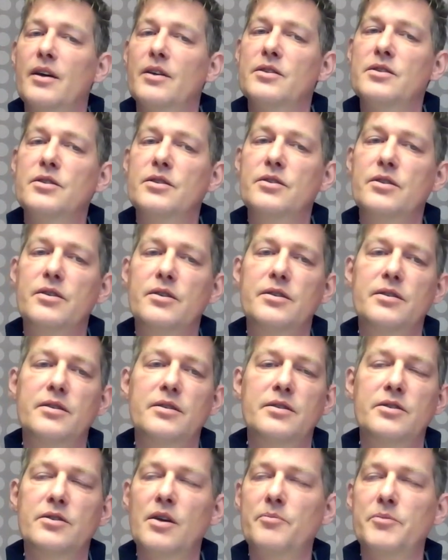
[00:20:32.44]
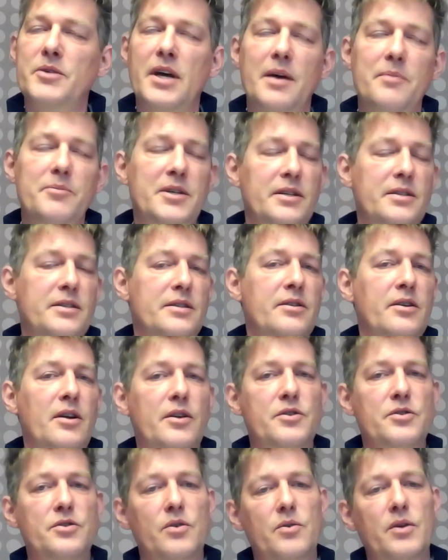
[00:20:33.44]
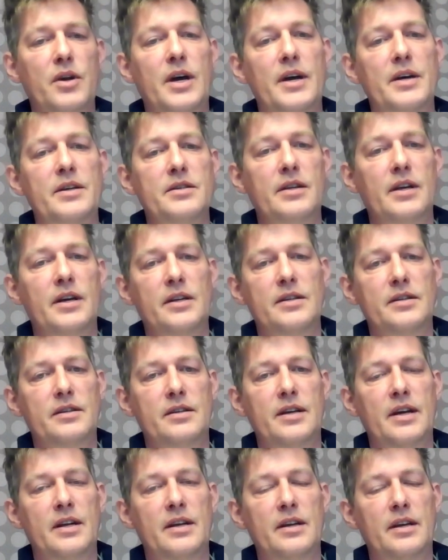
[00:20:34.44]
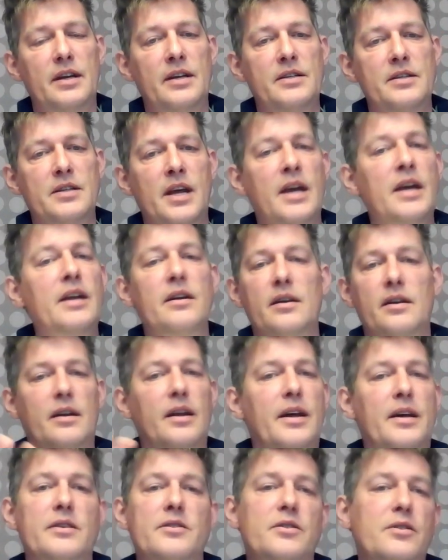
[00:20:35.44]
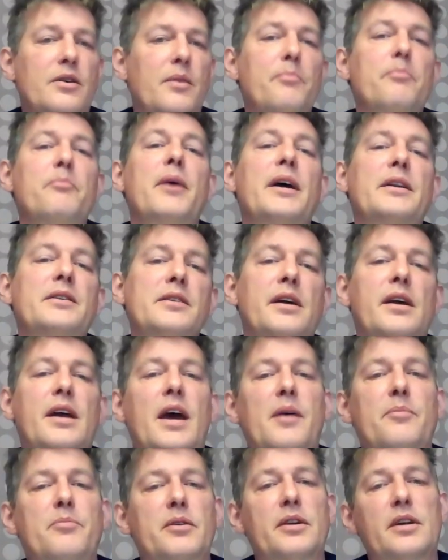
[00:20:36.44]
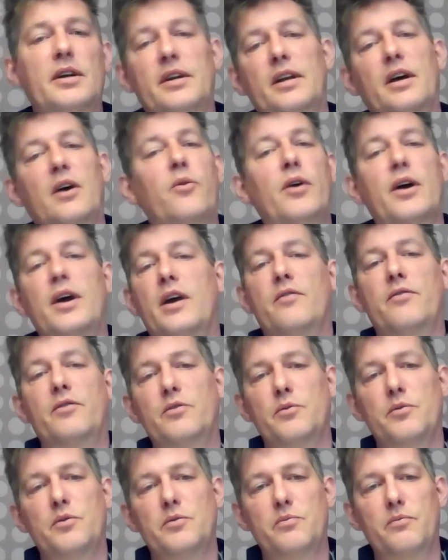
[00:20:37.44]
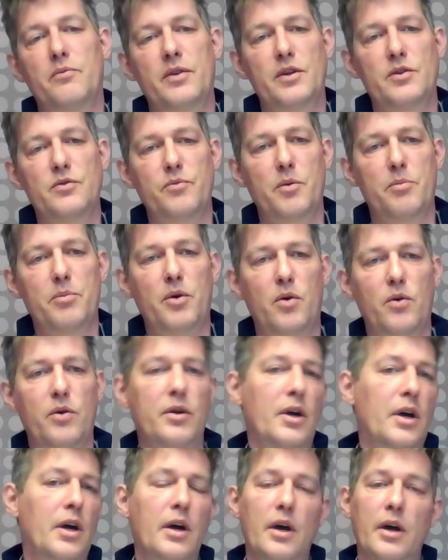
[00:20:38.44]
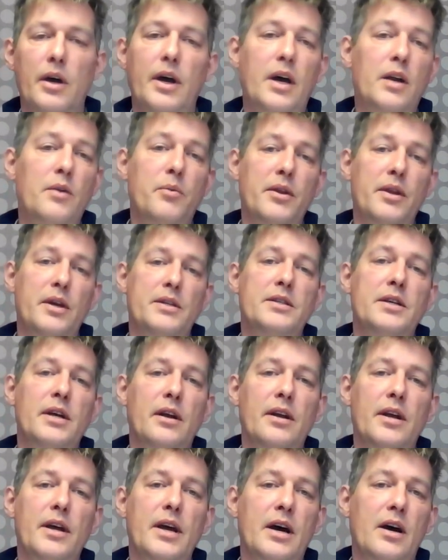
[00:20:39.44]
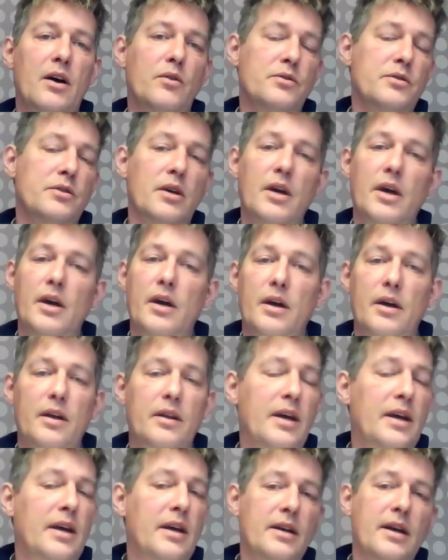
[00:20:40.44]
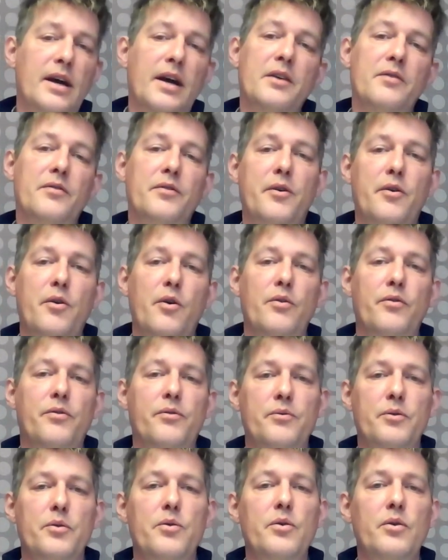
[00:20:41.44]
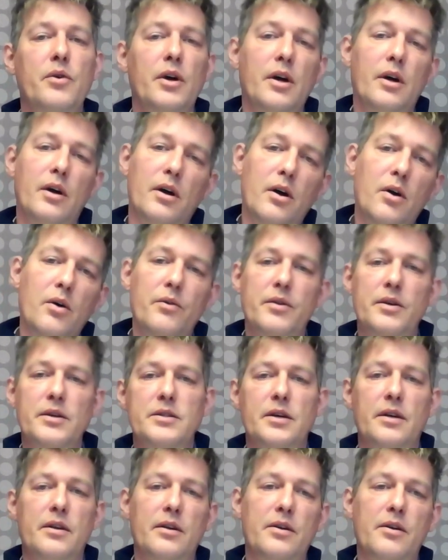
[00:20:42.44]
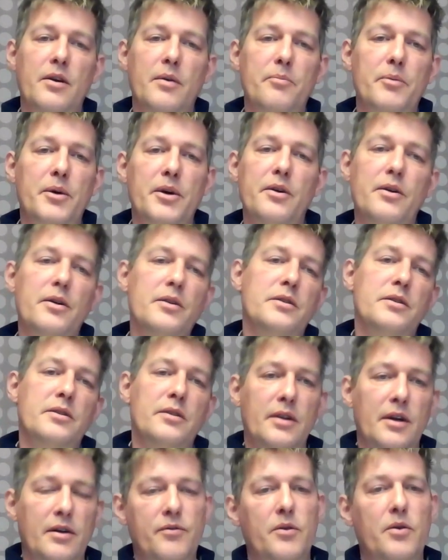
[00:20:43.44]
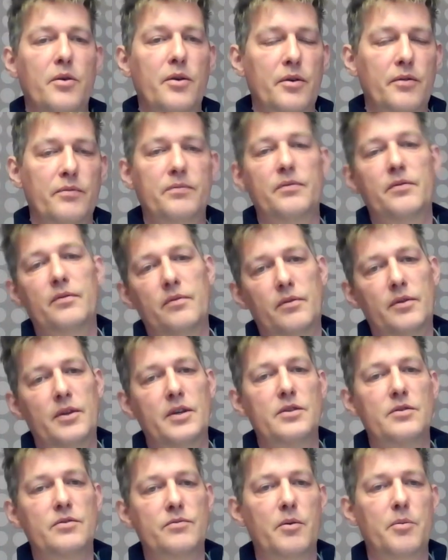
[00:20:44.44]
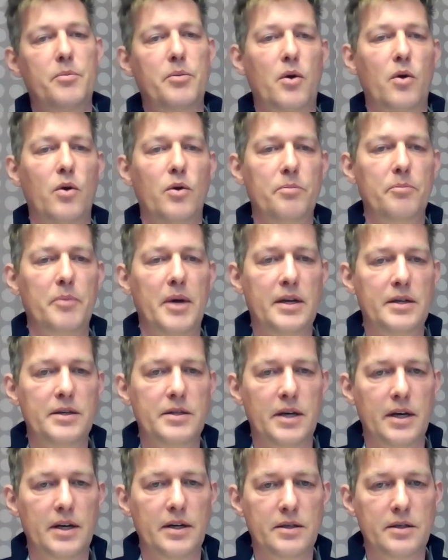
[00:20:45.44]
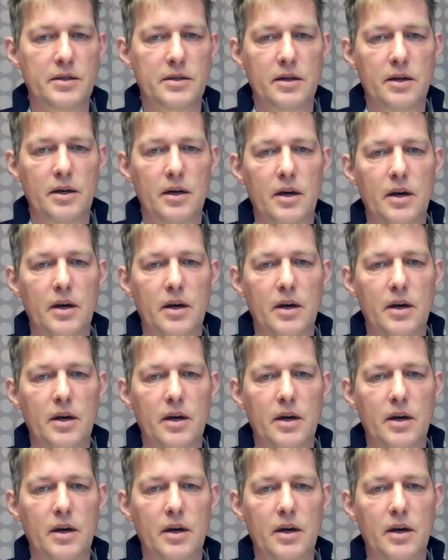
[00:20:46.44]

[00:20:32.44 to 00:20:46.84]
sometimes it's not so nice that it's hidden, like some magic happened and now I have this report. And with Excel layouts, they can kind of go through, oh, these are the numbers, therefore this report makes sense.